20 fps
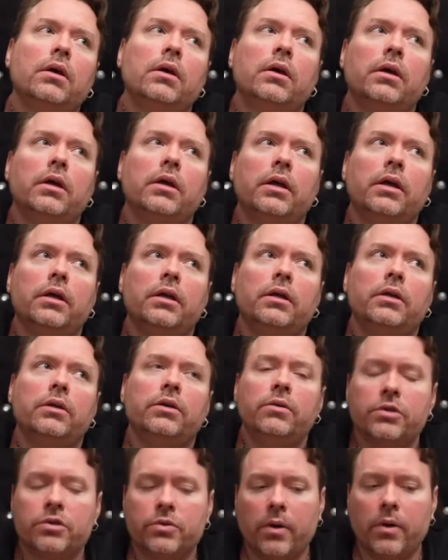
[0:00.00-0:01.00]
In
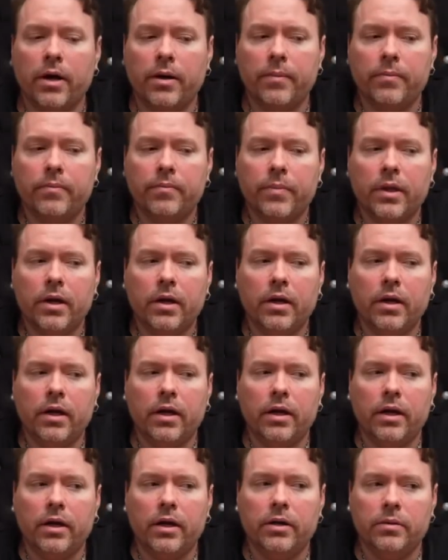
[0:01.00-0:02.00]
Uniswap,
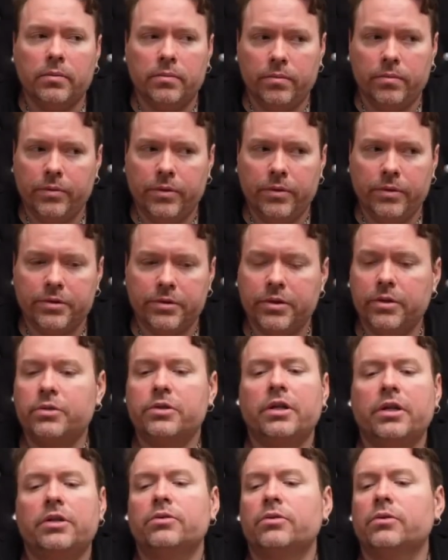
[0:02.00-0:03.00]
there's no
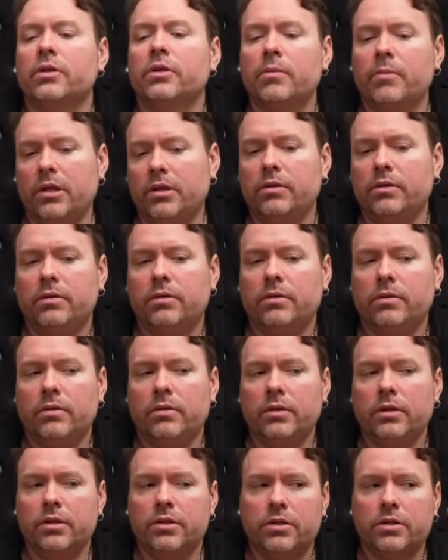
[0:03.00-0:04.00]
central limit.
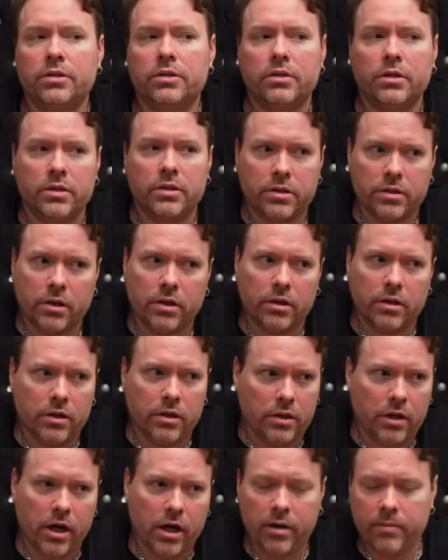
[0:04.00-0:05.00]
It's
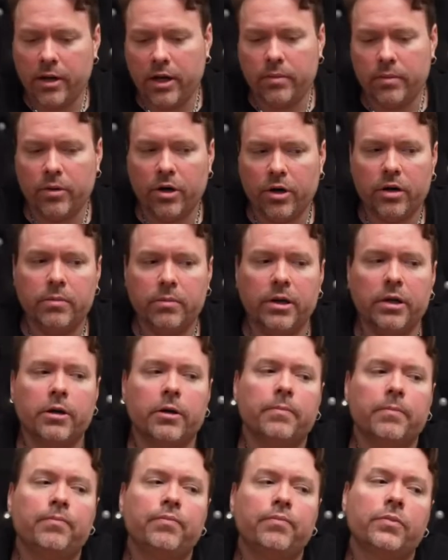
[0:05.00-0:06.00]
all automated market
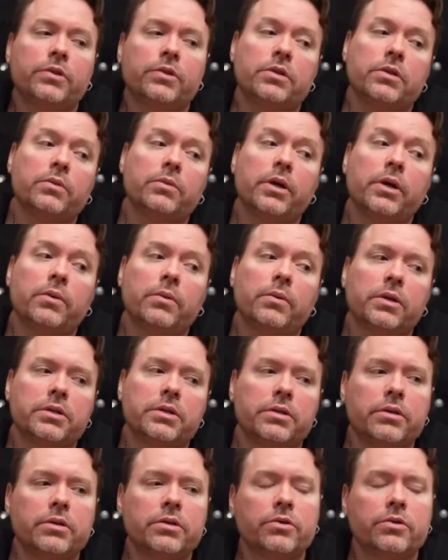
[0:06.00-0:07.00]
maker. So the way it works
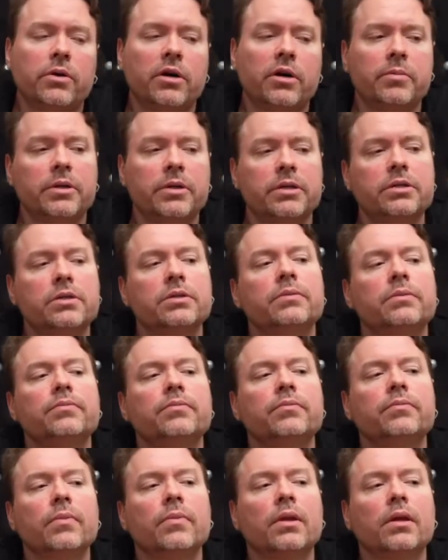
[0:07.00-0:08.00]
in Uniswap is
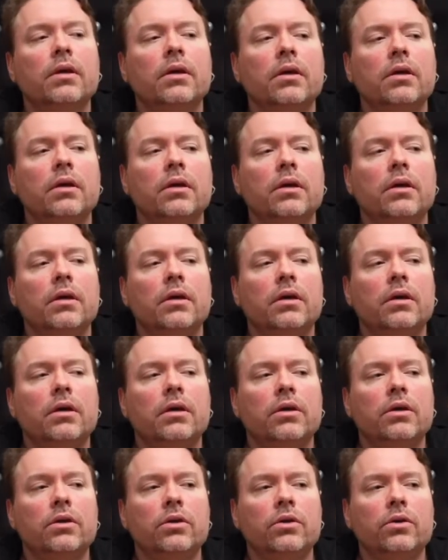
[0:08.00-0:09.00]

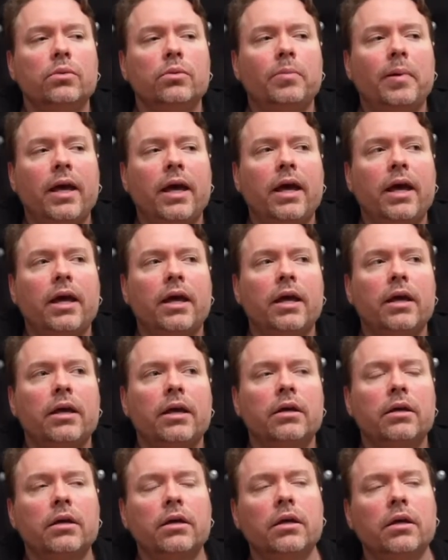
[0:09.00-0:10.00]
you pay
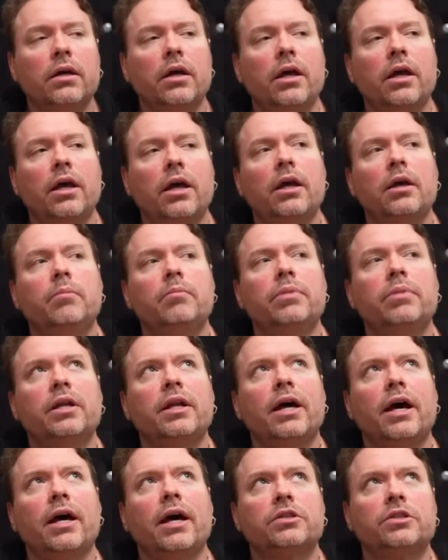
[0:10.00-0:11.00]
a
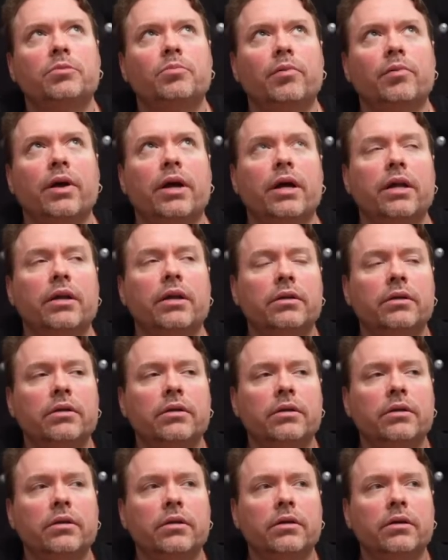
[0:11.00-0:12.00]
bid-ask spread
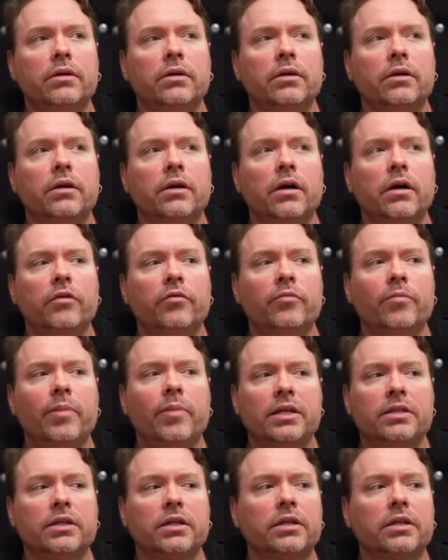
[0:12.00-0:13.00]
of
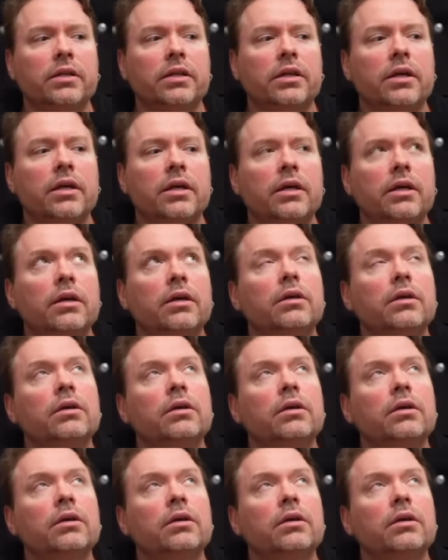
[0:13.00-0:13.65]
basically